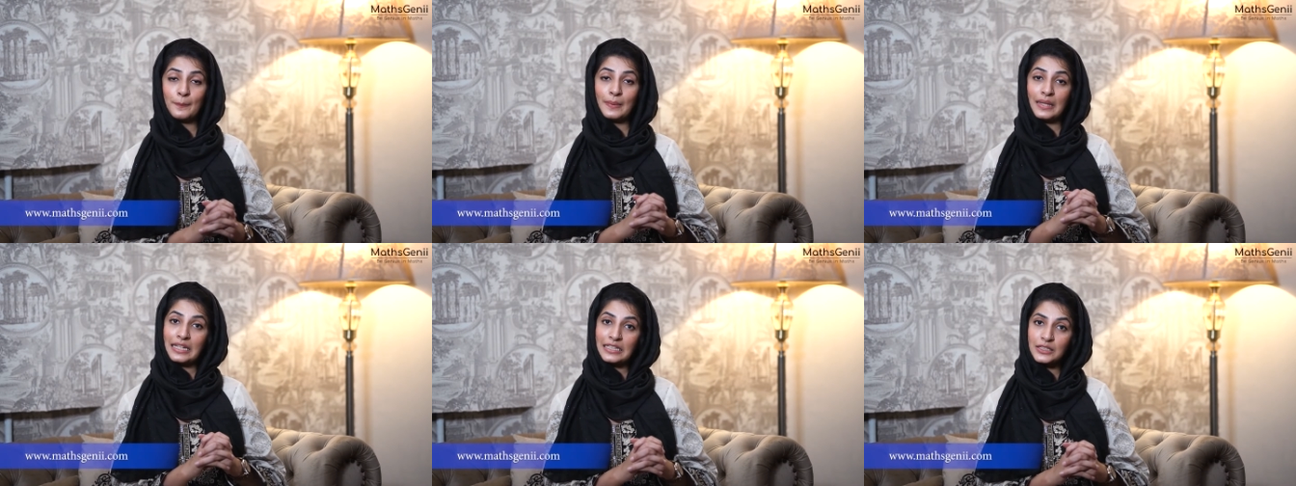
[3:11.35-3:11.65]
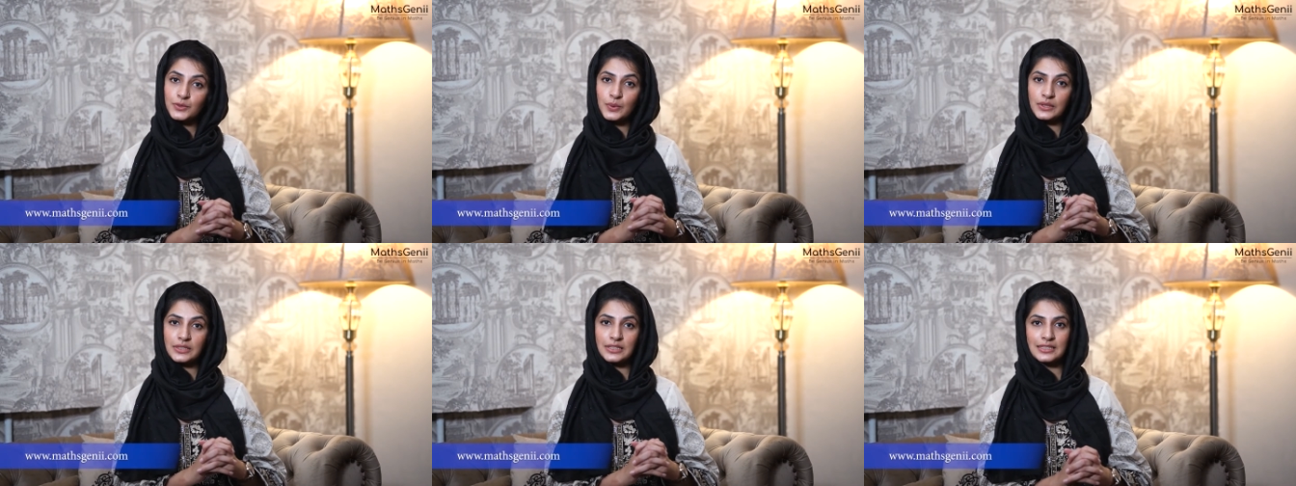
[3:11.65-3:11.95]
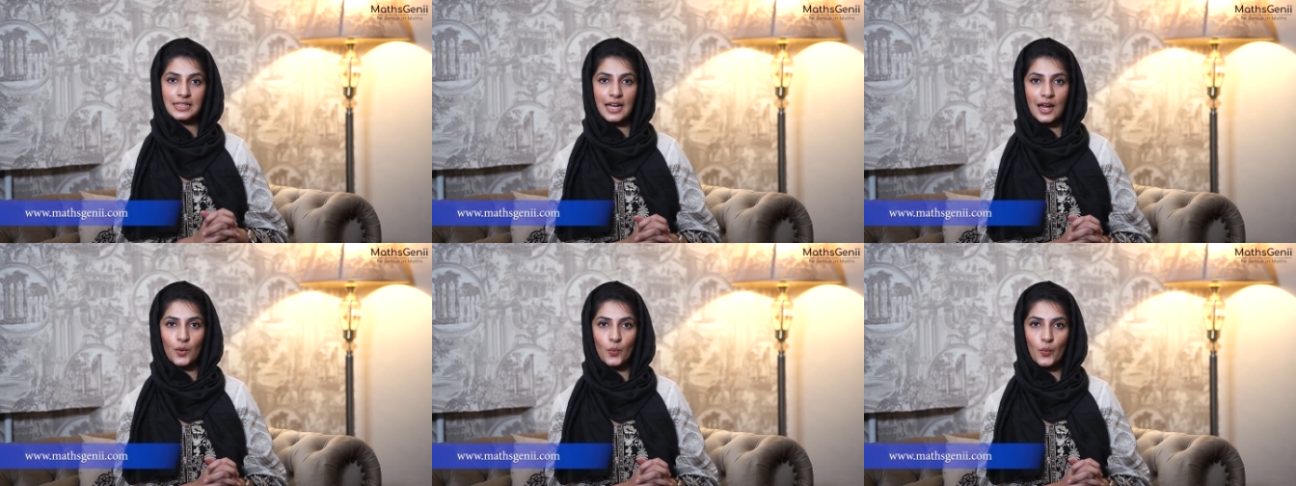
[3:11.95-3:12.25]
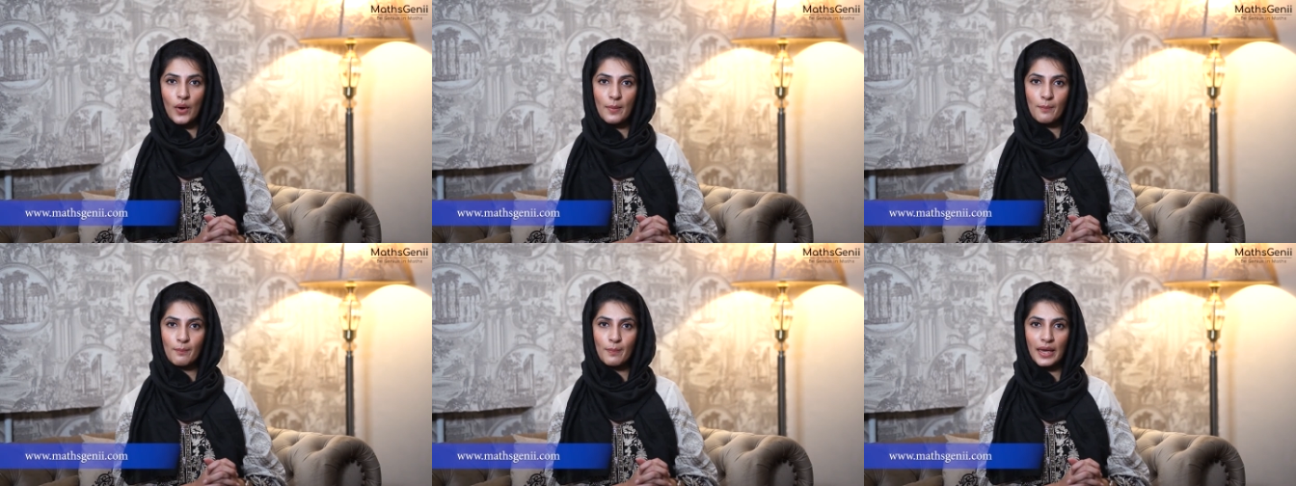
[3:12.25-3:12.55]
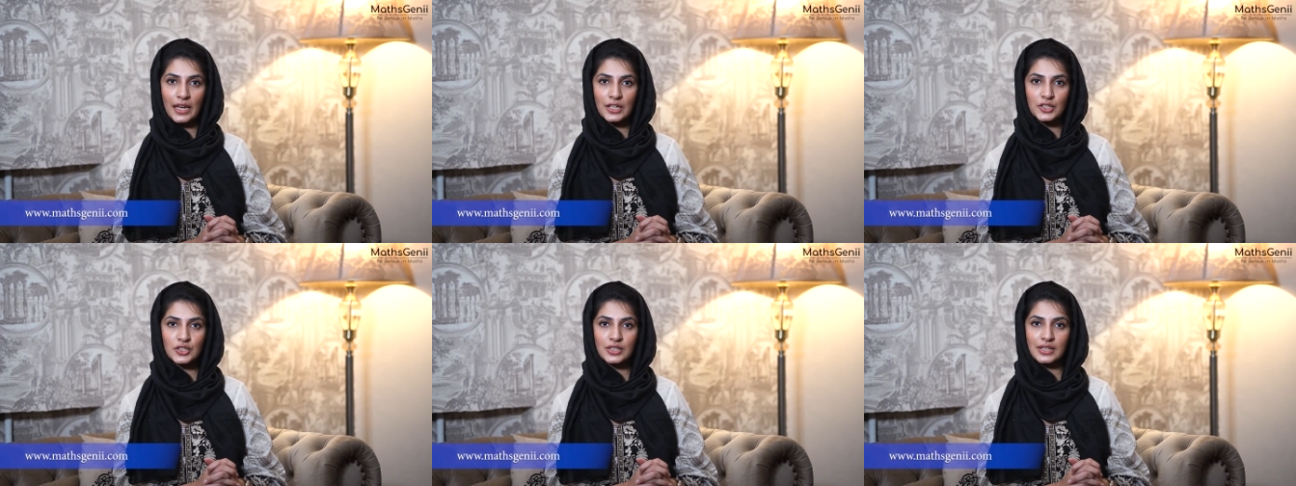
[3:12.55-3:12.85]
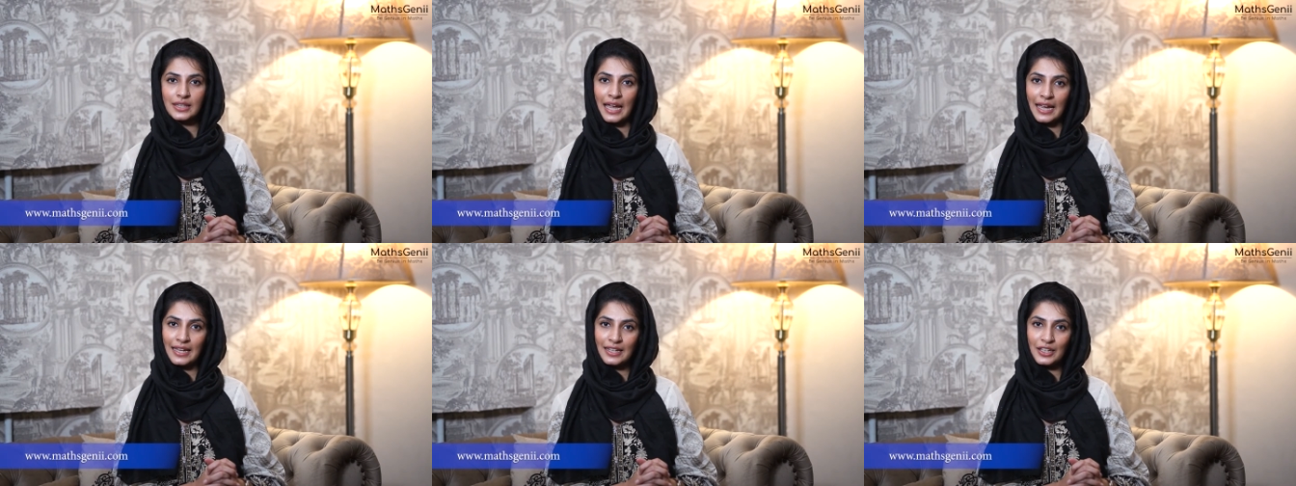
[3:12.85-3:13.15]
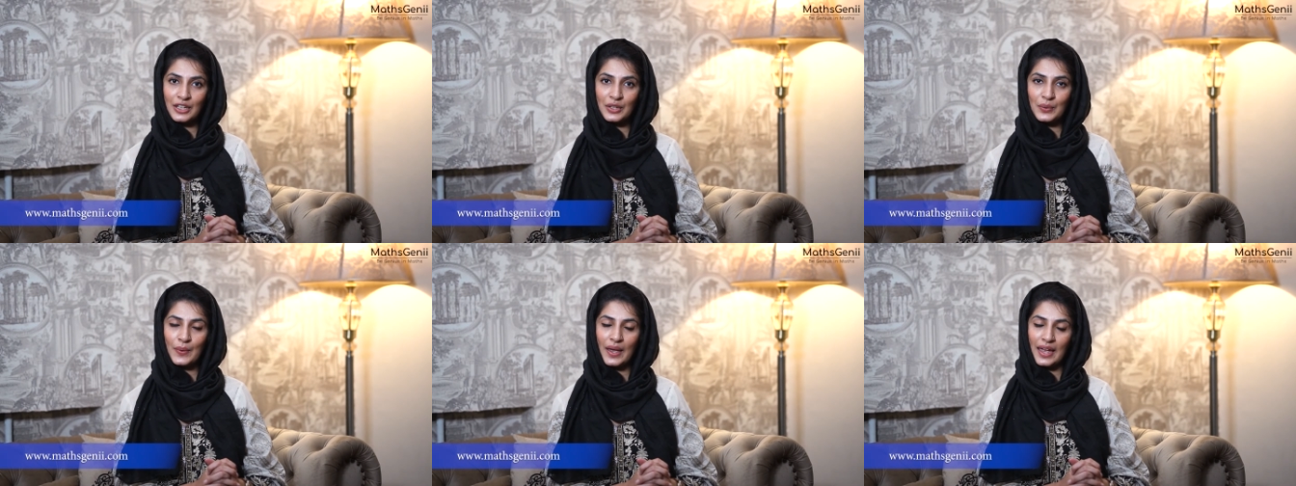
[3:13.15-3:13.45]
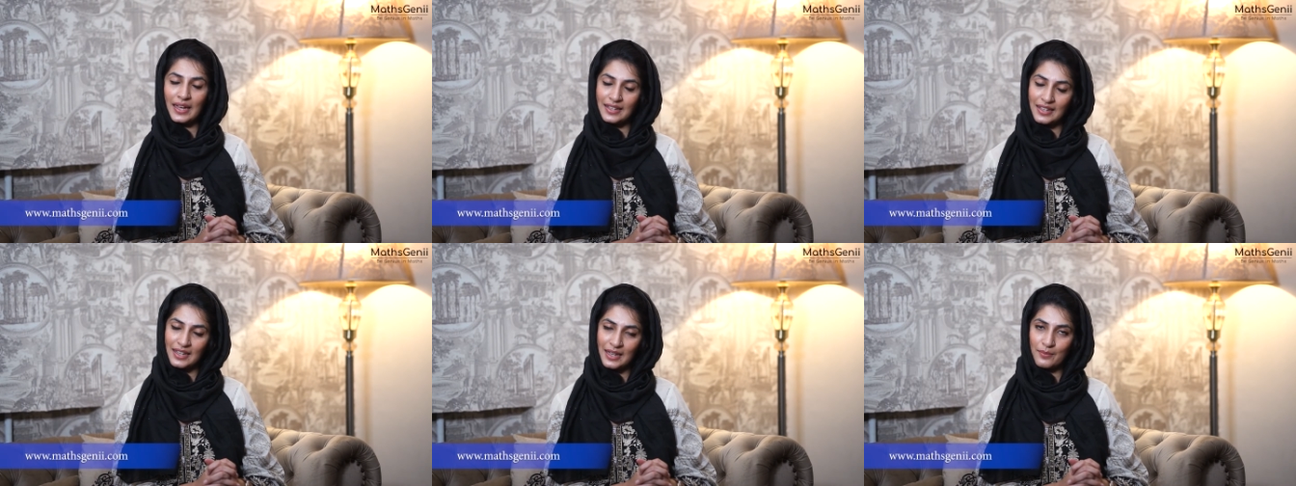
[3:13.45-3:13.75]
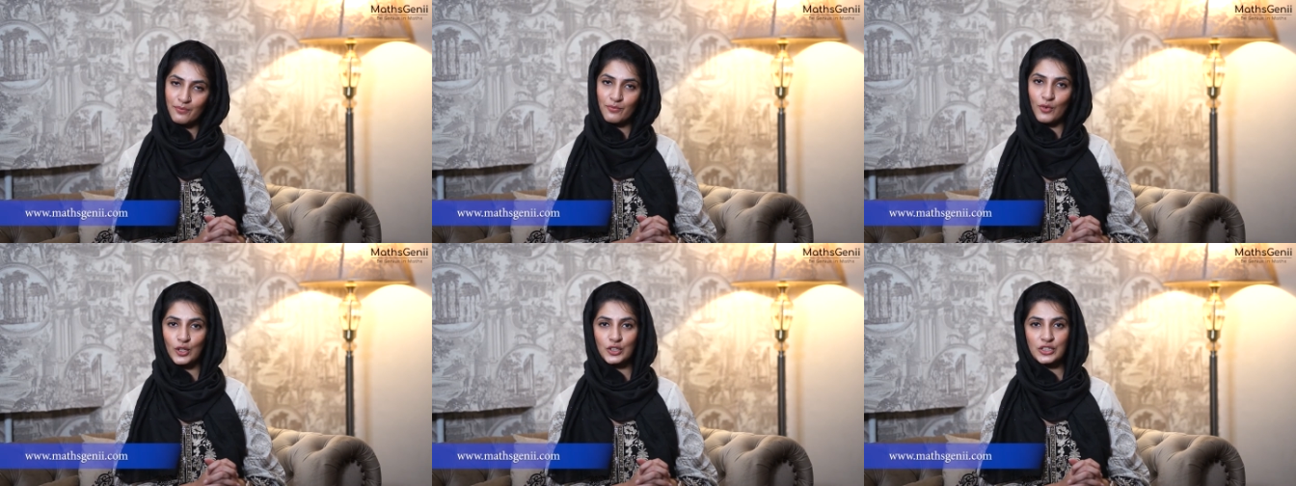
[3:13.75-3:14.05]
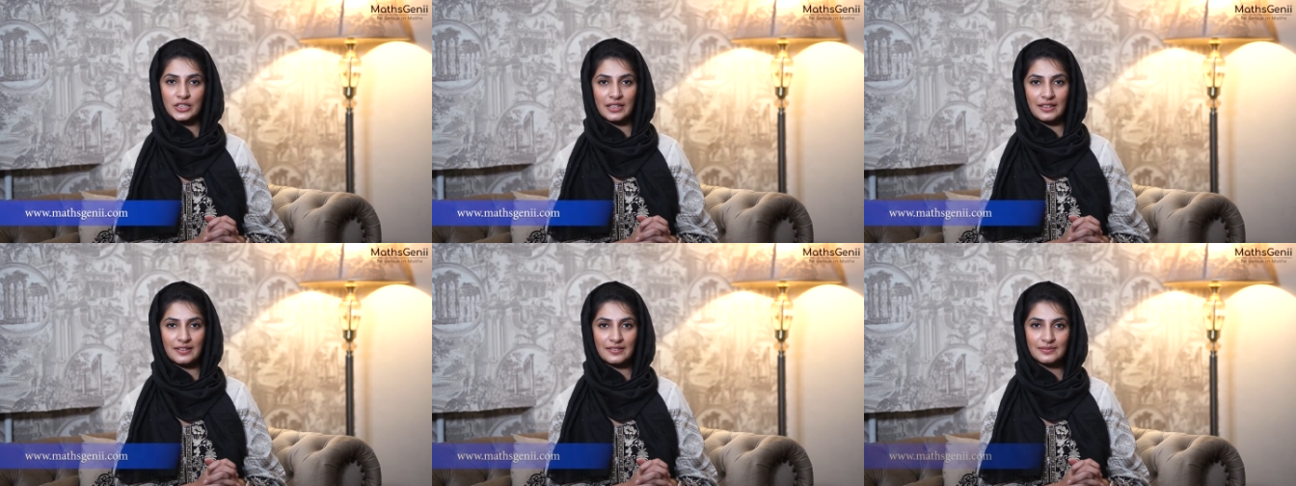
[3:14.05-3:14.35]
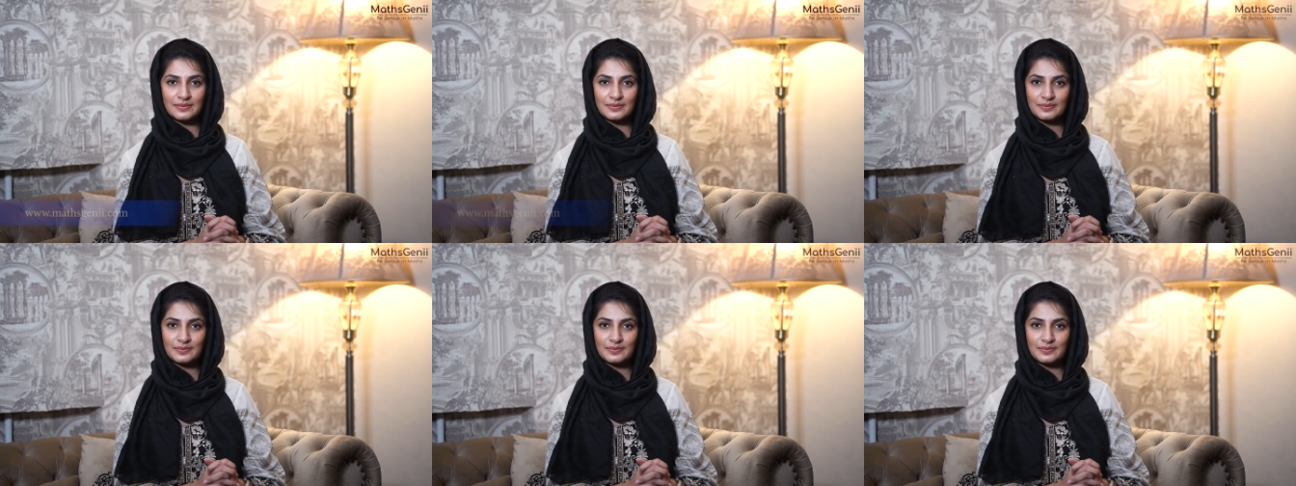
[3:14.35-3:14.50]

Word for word: please visit our webpage. Thank you and keep watching.